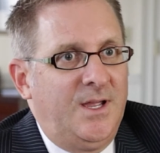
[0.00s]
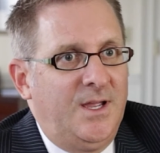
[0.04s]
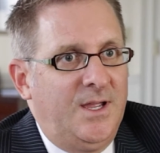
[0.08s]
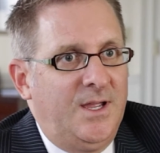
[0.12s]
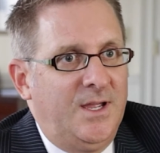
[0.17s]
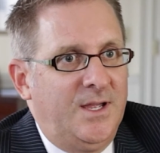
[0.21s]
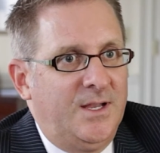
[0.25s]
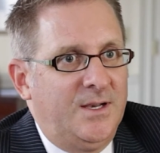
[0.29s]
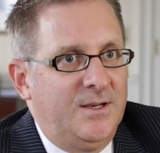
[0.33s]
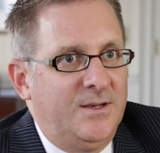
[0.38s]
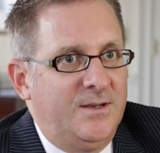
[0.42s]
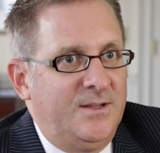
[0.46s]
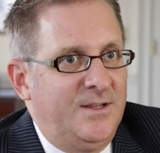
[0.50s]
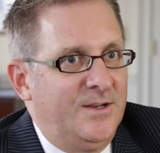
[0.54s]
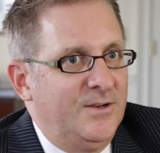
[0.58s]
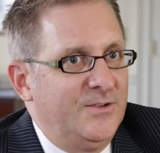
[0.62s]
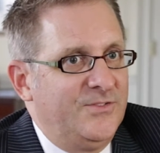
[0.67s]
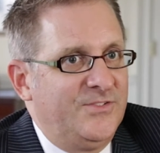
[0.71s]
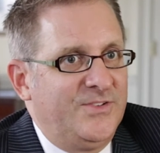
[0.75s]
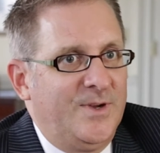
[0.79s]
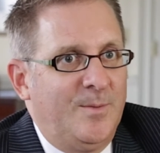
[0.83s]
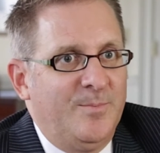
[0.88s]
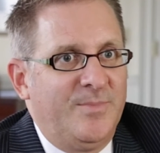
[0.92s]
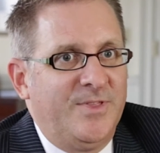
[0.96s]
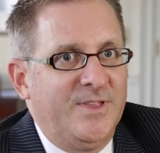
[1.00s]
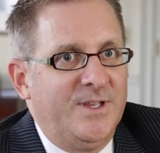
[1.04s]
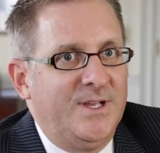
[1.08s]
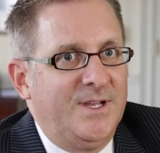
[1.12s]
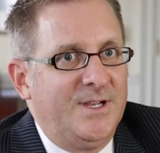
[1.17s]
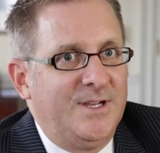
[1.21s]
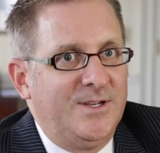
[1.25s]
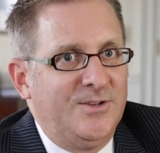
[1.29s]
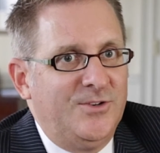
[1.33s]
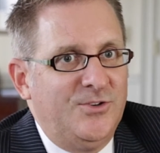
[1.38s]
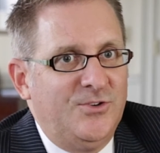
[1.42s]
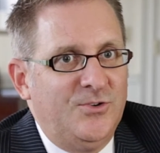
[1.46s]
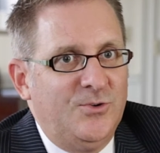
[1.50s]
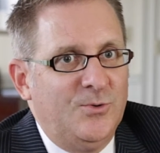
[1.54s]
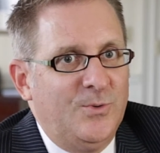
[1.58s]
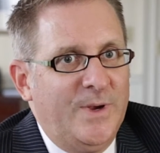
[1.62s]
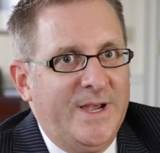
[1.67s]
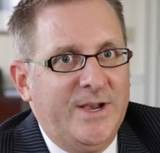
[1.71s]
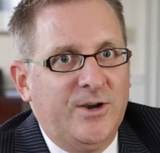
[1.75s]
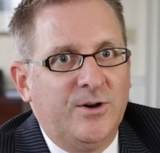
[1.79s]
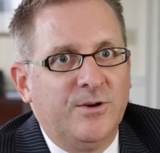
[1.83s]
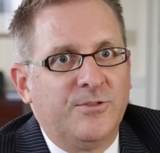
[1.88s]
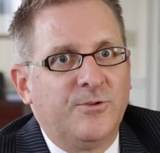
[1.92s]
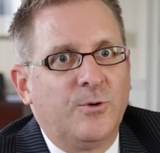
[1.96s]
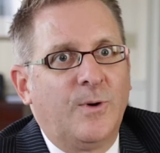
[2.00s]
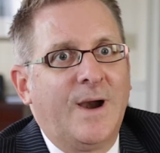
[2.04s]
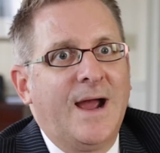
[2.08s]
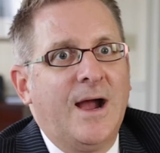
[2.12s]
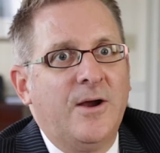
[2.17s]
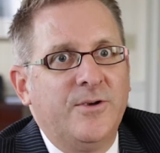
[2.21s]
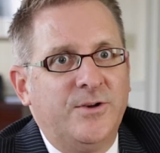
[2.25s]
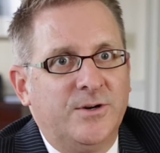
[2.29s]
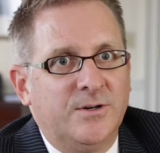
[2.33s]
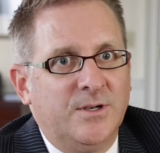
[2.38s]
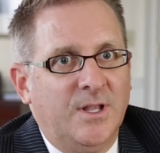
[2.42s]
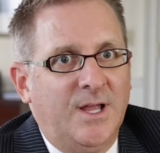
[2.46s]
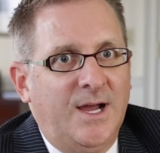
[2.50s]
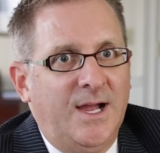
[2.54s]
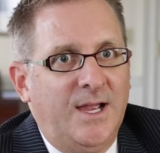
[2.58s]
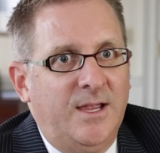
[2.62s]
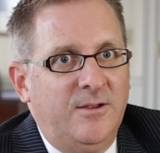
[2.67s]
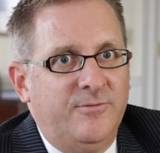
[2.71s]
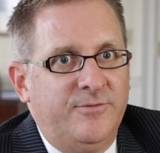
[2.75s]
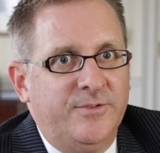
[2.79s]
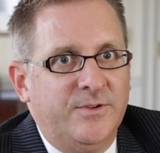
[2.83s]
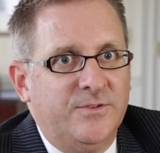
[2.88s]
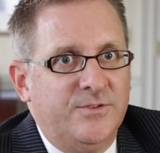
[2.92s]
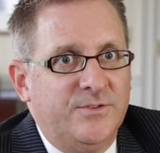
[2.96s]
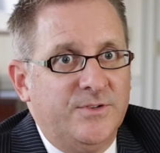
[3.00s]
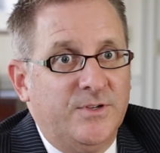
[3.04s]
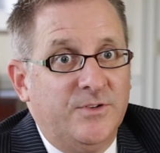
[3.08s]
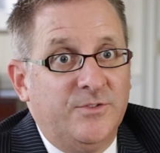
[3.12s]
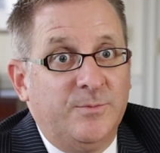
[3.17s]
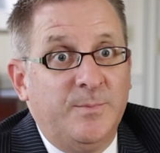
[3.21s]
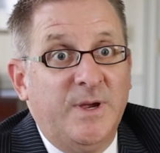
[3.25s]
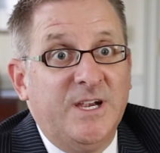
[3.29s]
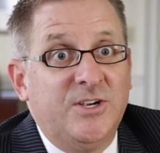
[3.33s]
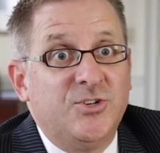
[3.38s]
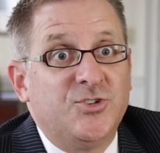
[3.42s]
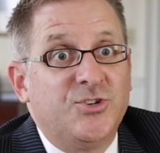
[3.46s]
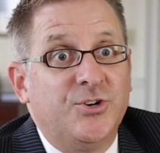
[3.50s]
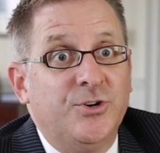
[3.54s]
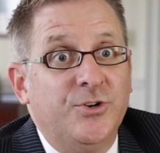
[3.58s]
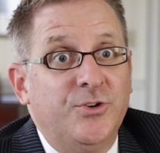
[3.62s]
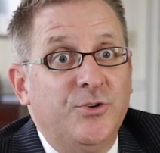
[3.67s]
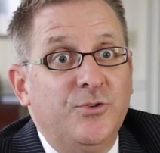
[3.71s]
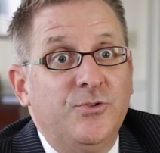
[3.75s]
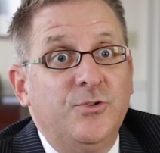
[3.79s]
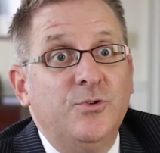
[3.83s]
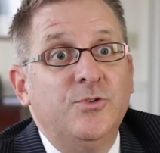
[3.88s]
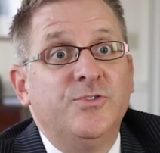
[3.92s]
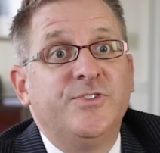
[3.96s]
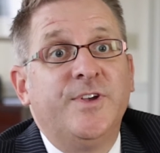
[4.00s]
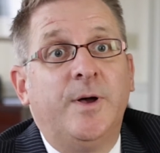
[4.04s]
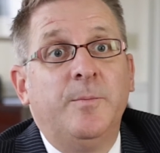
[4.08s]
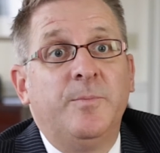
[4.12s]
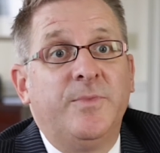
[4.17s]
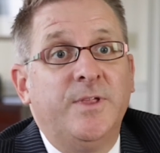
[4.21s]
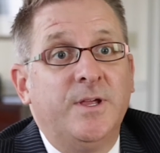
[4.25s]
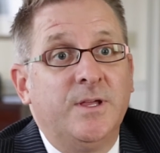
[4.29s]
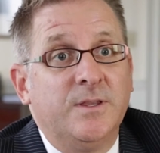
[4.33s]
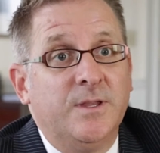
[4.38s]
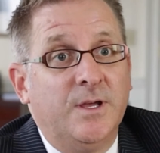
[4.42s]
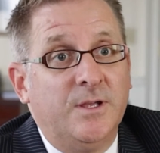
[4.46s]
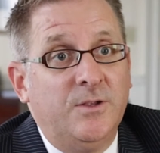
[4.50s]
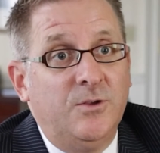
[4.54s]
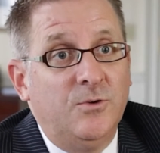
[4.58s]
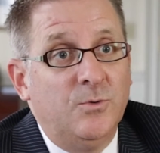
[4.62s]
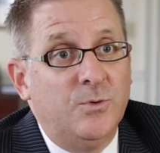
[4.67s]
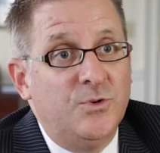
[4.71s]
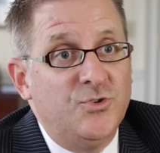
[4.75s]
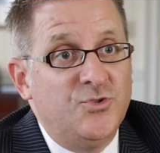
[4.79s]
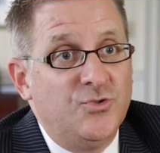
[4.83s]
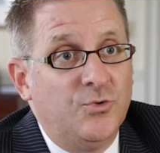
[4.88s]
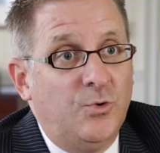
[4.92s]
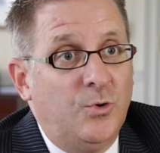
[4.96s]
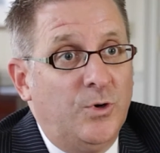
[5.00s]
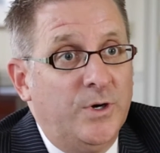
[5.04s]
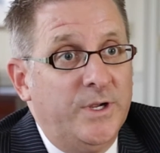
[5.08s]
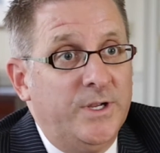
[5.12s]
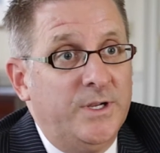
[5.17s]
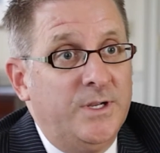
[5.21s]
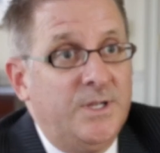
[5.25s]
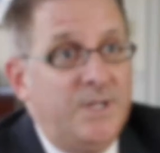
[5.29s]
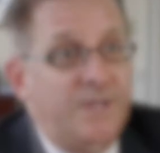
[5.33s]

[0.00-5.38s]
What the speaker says: And something you hear throughout your life is make sure you do something that you enjoy.